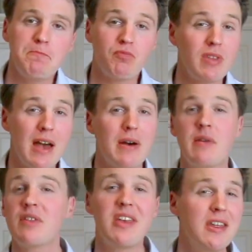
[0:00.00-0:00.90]
Now,
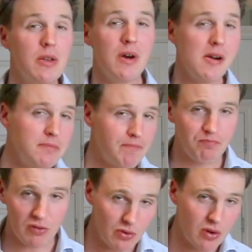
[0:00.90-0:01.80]
however keen you are,
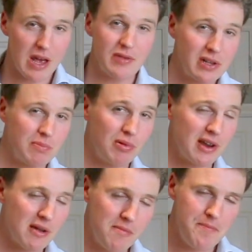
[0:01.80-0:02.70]
you've got to have a little
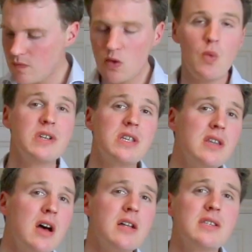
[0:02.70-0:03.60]
break. Once the
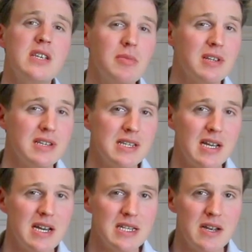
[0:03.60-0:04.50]
naan's doubled in
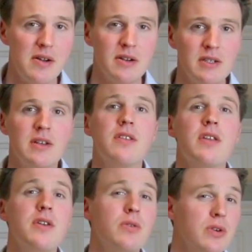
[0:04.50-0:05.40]
size,
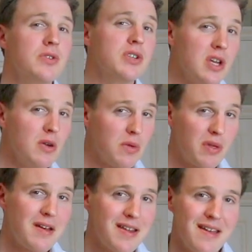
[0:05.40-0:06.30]
then you're good to go with
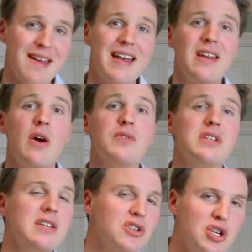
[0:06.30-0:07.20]
that, and
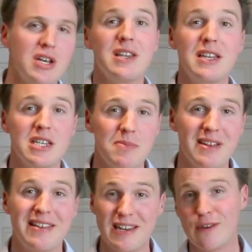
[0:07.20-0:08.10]
obviously the chicken needs to be
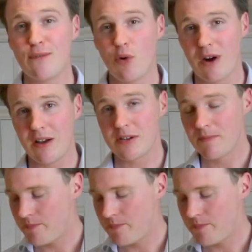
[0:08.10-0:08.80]
at least 4 hours.